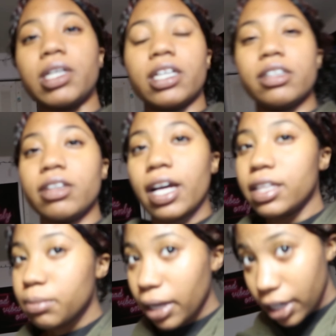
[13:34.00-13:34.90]
tired. I
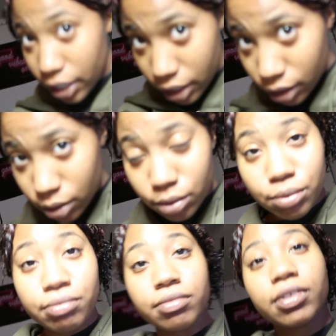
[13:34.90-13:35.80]
did my hair a
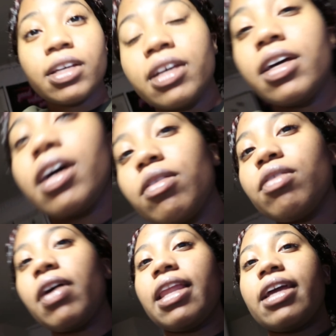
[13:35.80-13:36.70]
little. I don't know
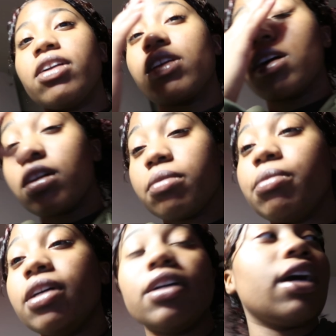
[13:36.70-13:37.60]
if I like it or not,
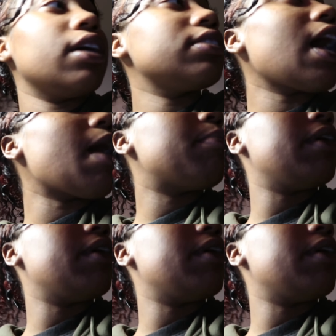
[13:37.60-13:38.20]
but stop